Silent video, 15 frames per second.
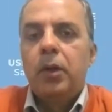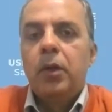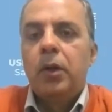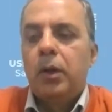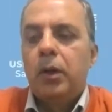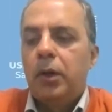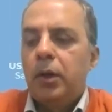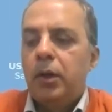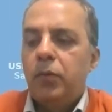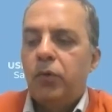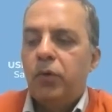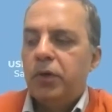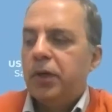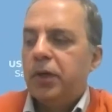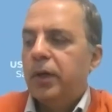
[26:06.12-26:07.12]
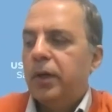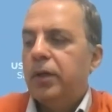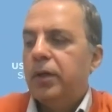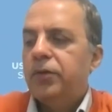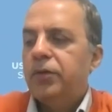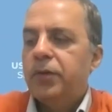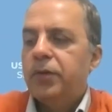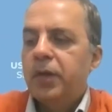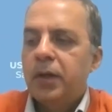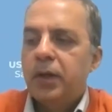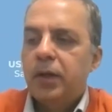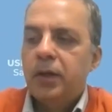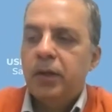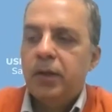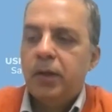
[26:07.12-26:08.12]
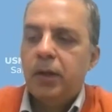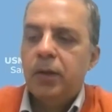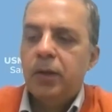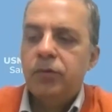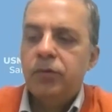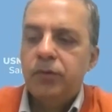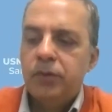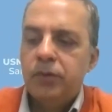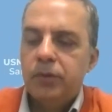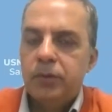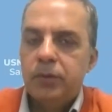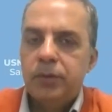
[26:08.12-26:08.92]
What else can I answer?